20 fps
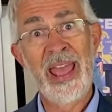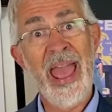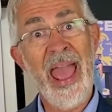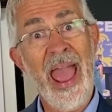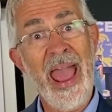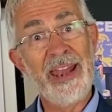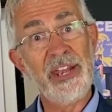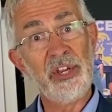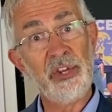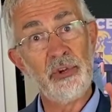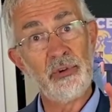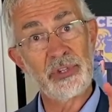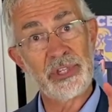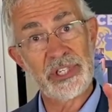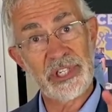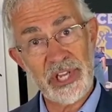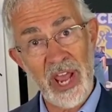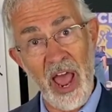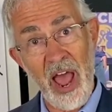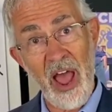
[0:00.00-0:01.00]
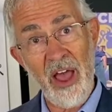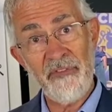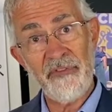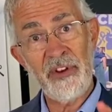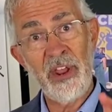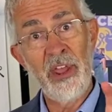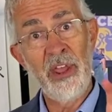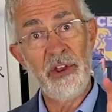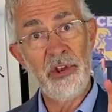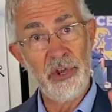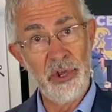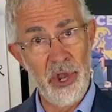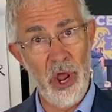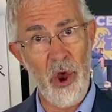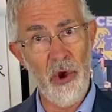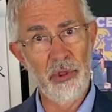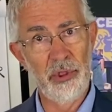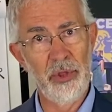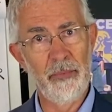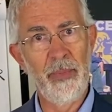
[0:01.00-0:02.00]
And do your staff
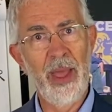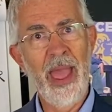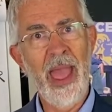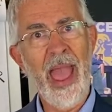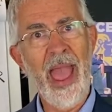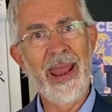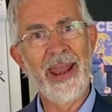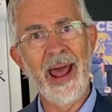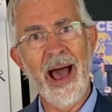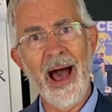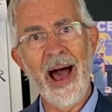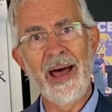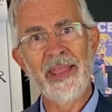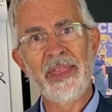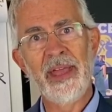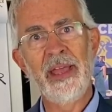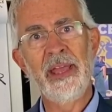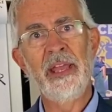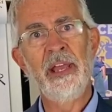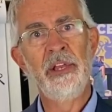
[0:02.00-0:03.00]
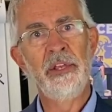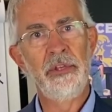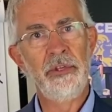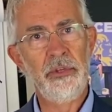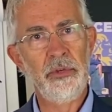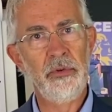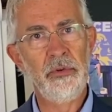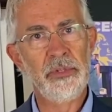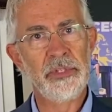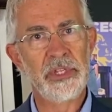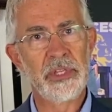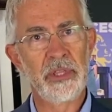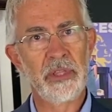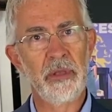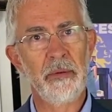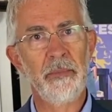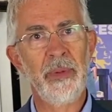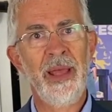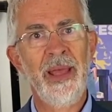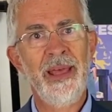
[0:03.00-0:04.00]
know them? And are they using
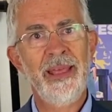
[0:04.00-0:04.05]
them?